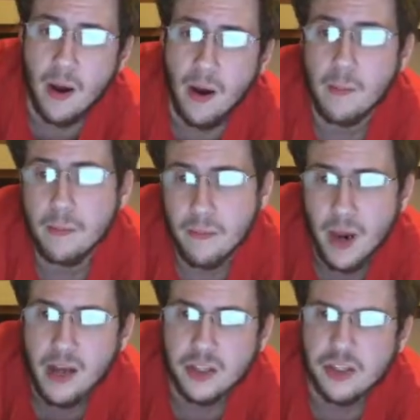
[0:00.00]
um,
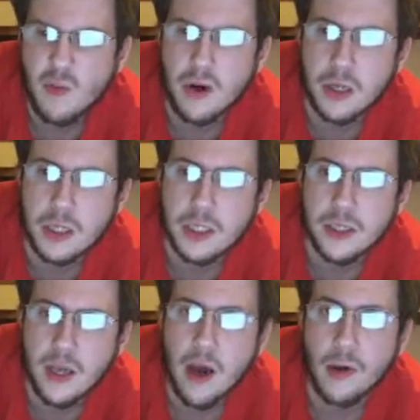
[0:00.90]
I just wanted to
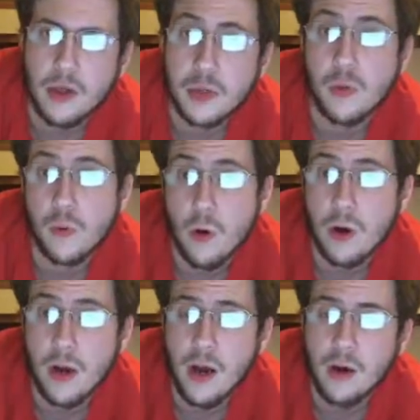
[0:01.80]
see how this would
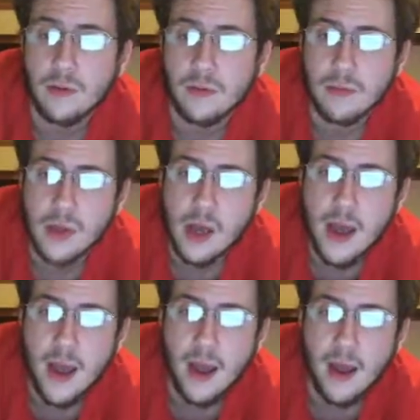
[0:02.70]
work out.
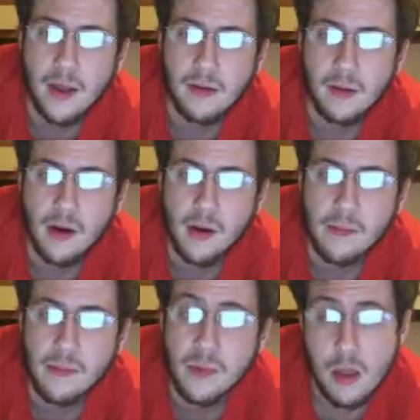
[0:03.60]
And
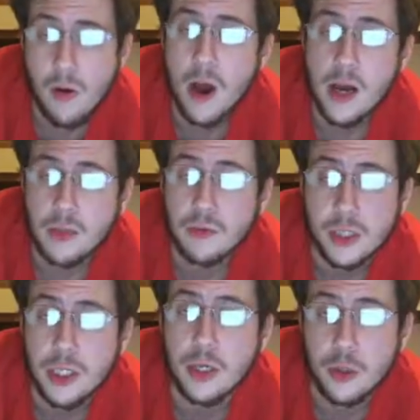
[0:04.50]
um, you guys will
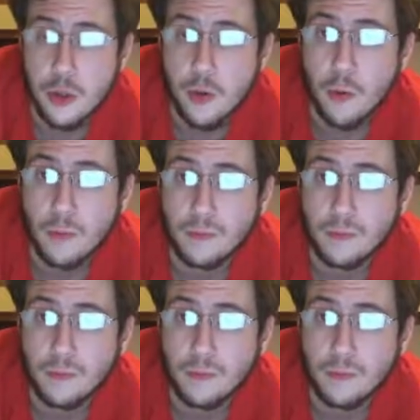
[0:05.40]
see it too.